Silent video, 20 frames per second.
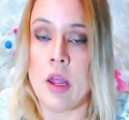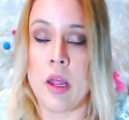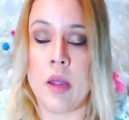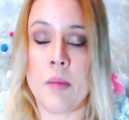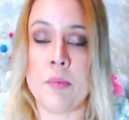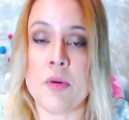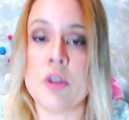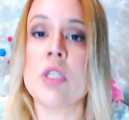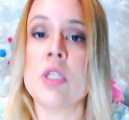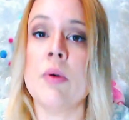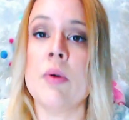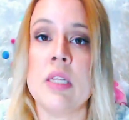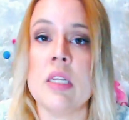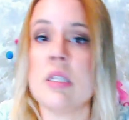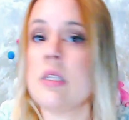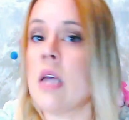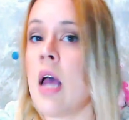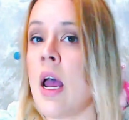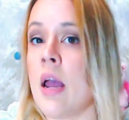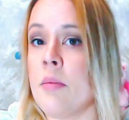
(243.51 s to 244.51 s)
In Brazil at the
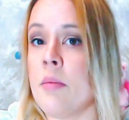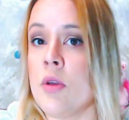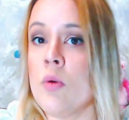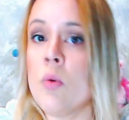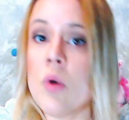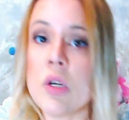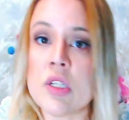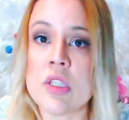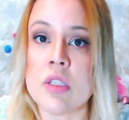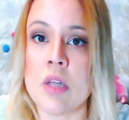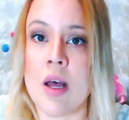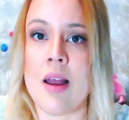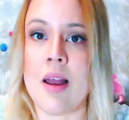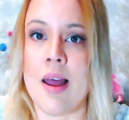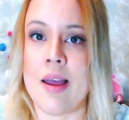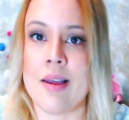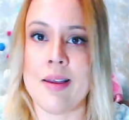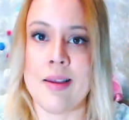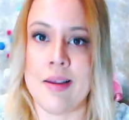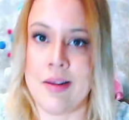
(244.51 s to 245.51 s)
time, it was not
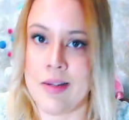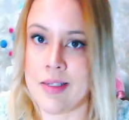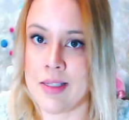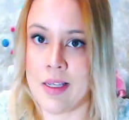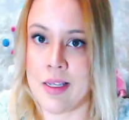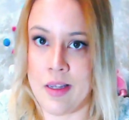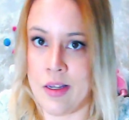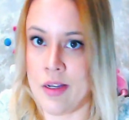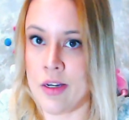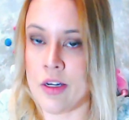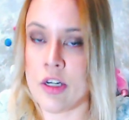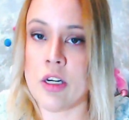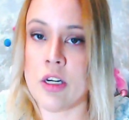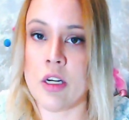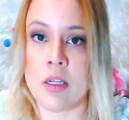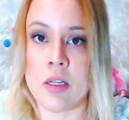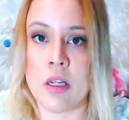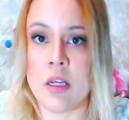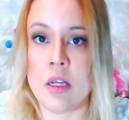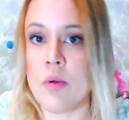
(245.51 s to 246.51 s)
like it is here
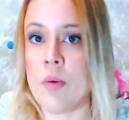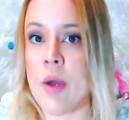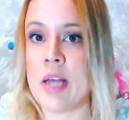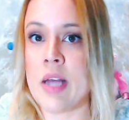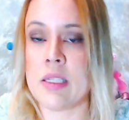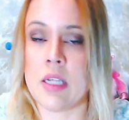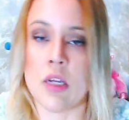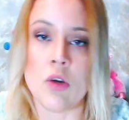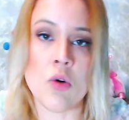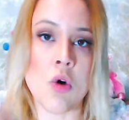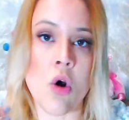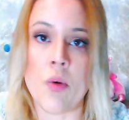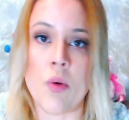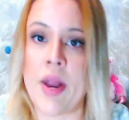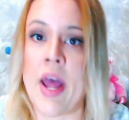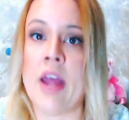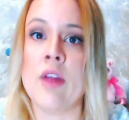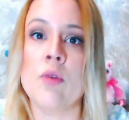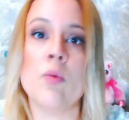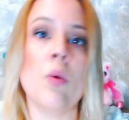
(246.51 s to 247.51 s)
in the US that you call
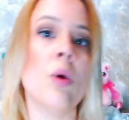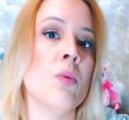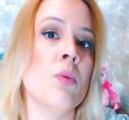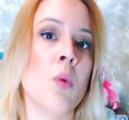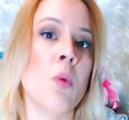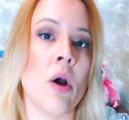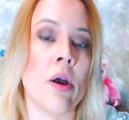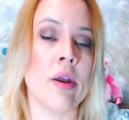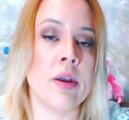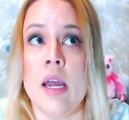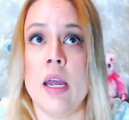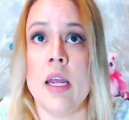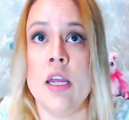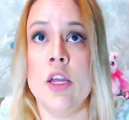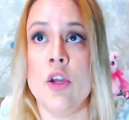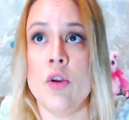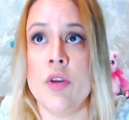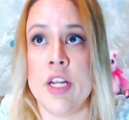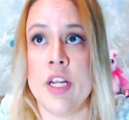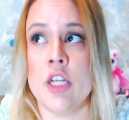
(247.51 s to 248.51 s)
911.
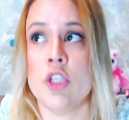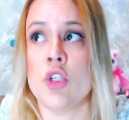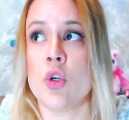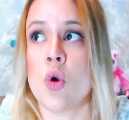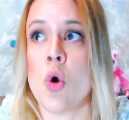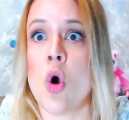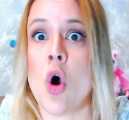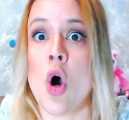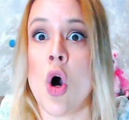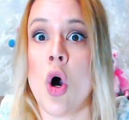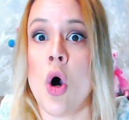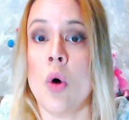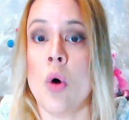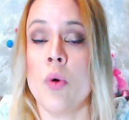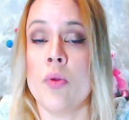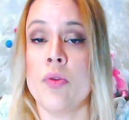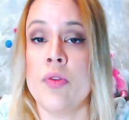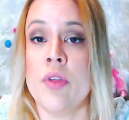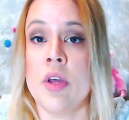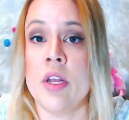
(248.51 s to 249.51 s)
You needed to
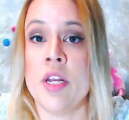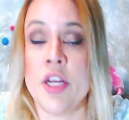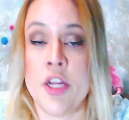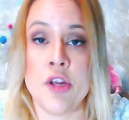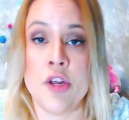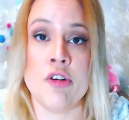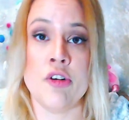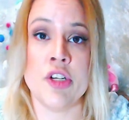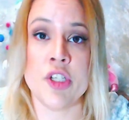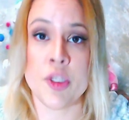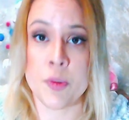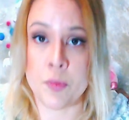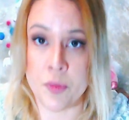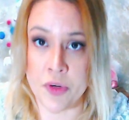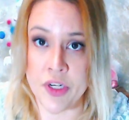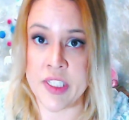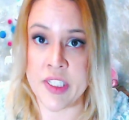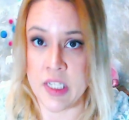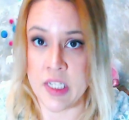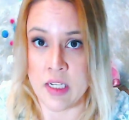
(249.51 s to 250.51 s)
call the nearest
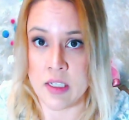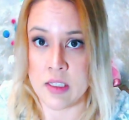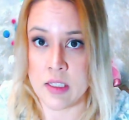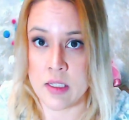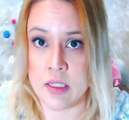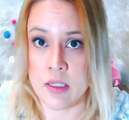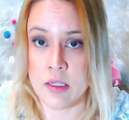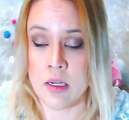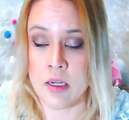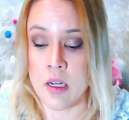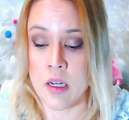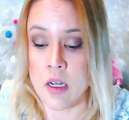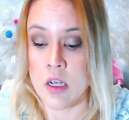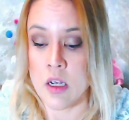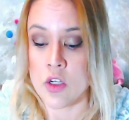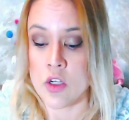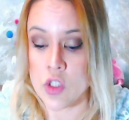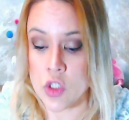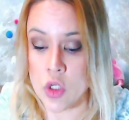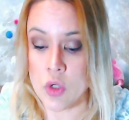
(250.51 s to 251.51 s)
precinct.
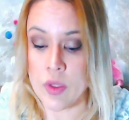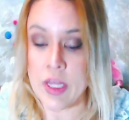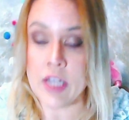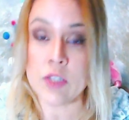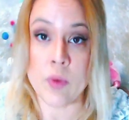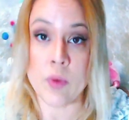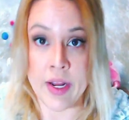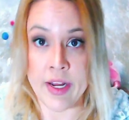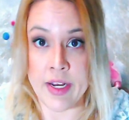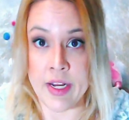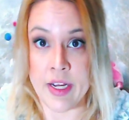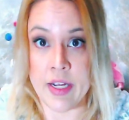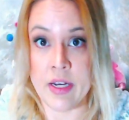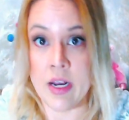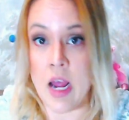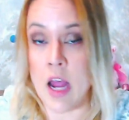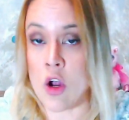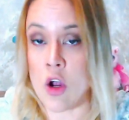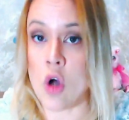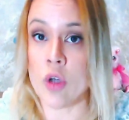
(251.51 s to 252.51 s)
So that's what I did.
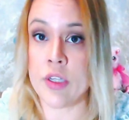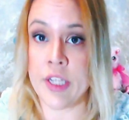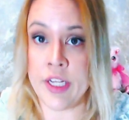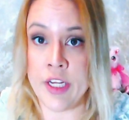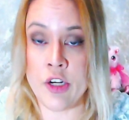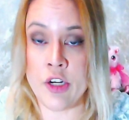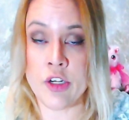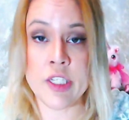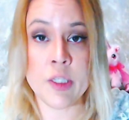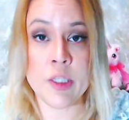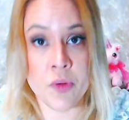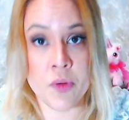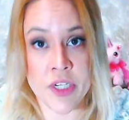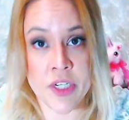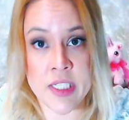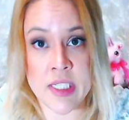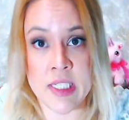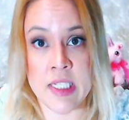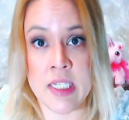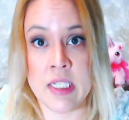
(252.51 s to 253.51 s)
I called the nearest
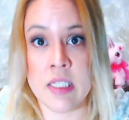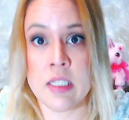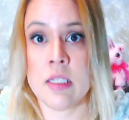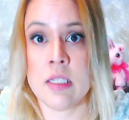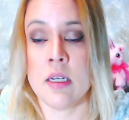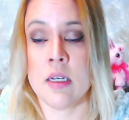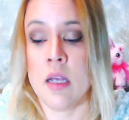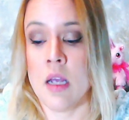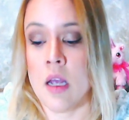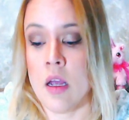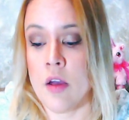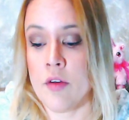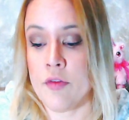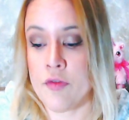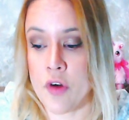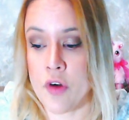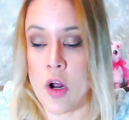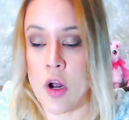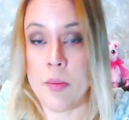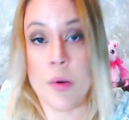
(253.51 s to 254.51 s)
precinct
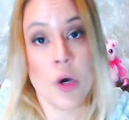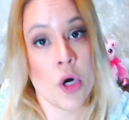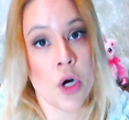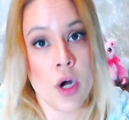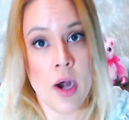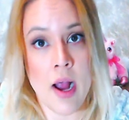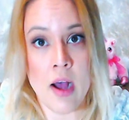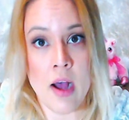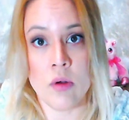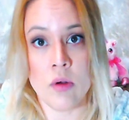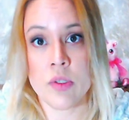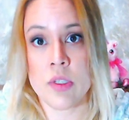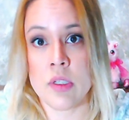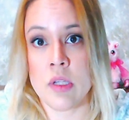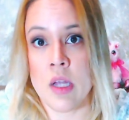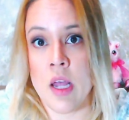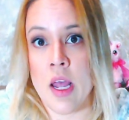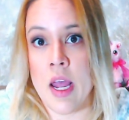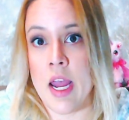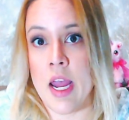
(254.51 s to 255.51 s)
from her house
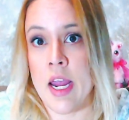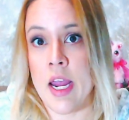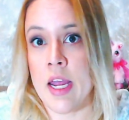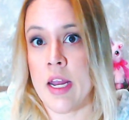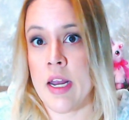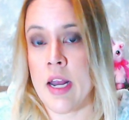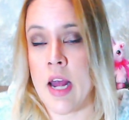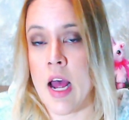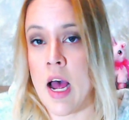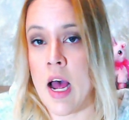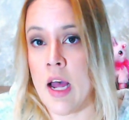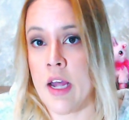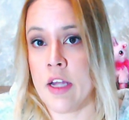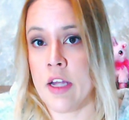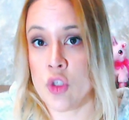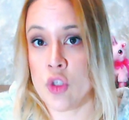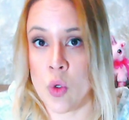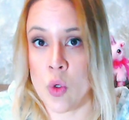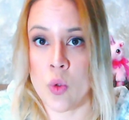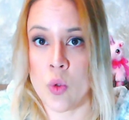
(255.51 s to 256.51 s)
and I
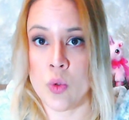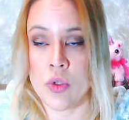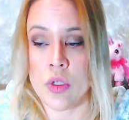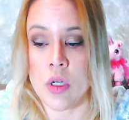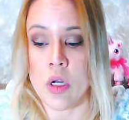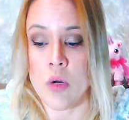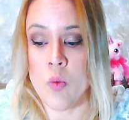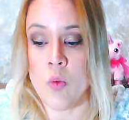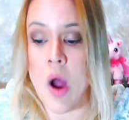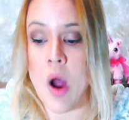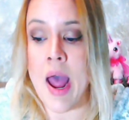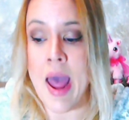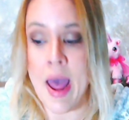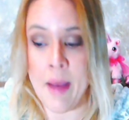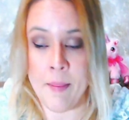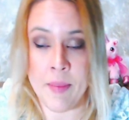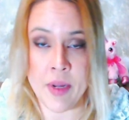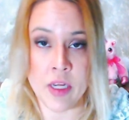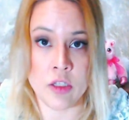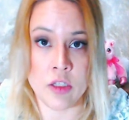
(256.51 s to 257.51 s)
told what
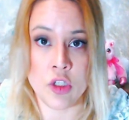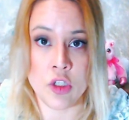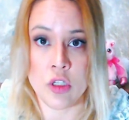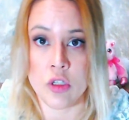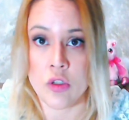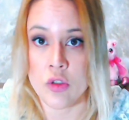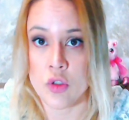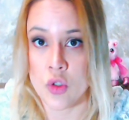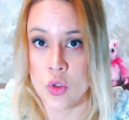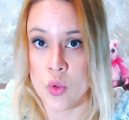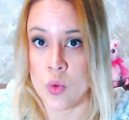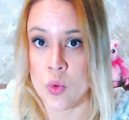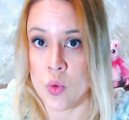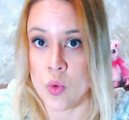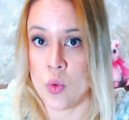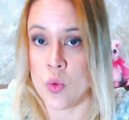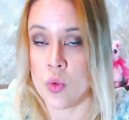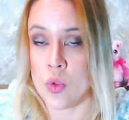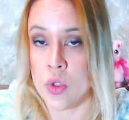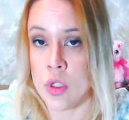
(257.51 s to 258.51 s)
happened
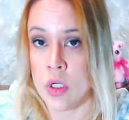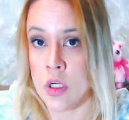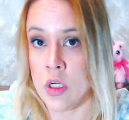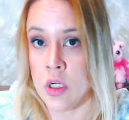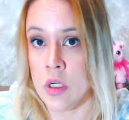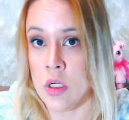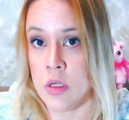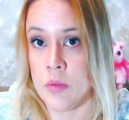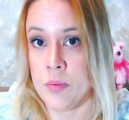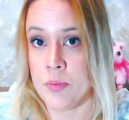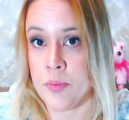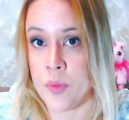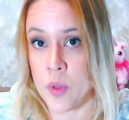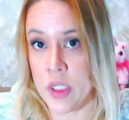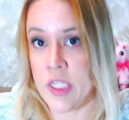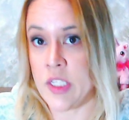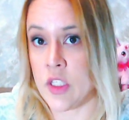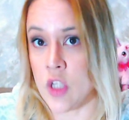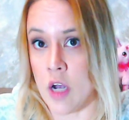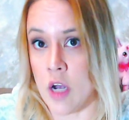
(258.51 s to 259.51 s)
to the
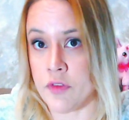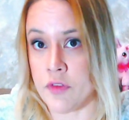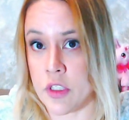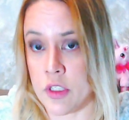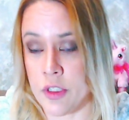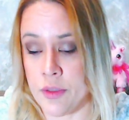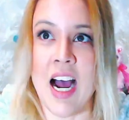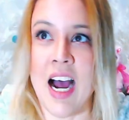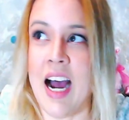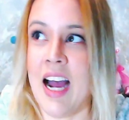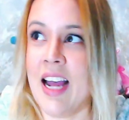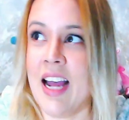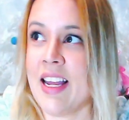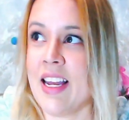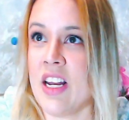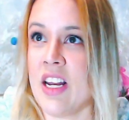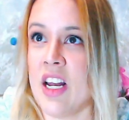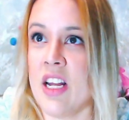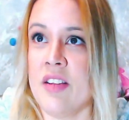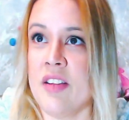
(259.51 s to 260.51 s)
police officer. I
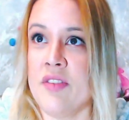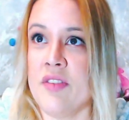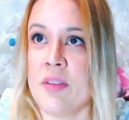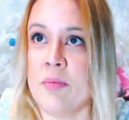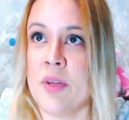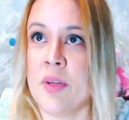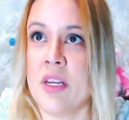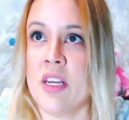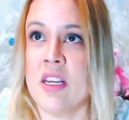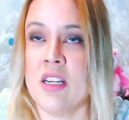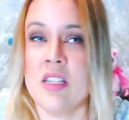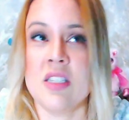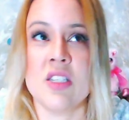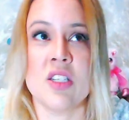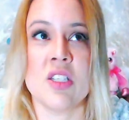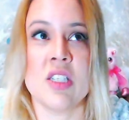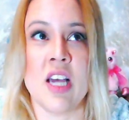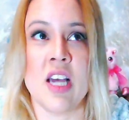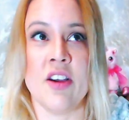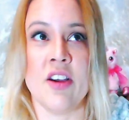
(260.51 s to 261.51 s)
cannot even begin to
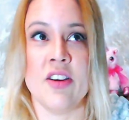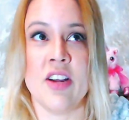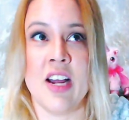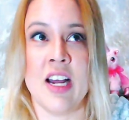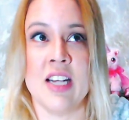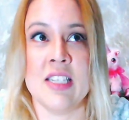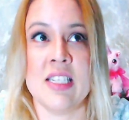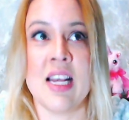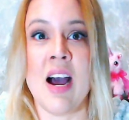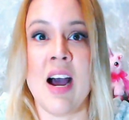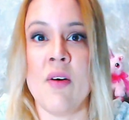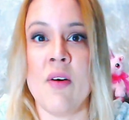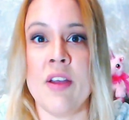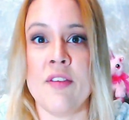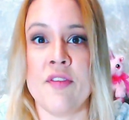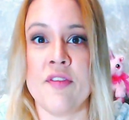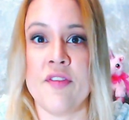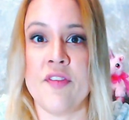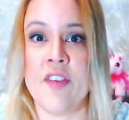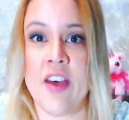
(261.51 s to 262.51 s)
tell you guys how I
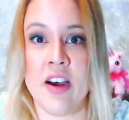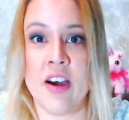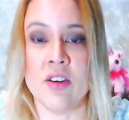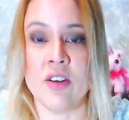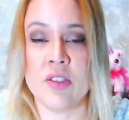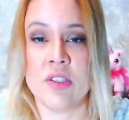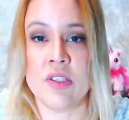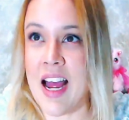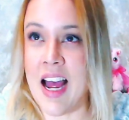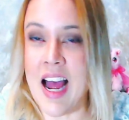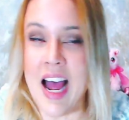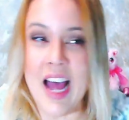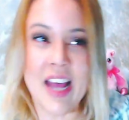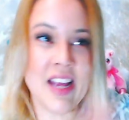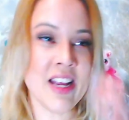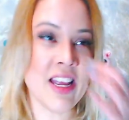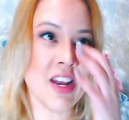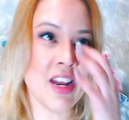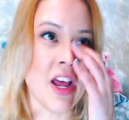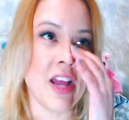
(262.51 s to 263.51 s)
felt. I
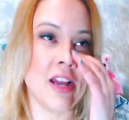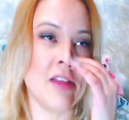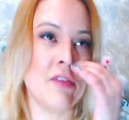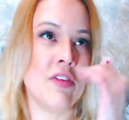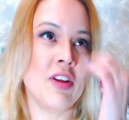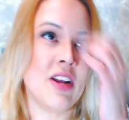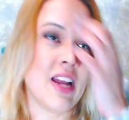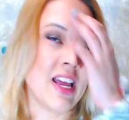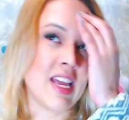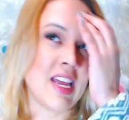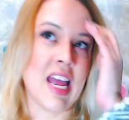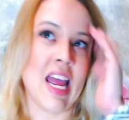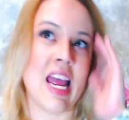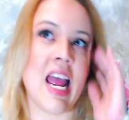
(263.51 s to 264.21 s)
cannot even, like,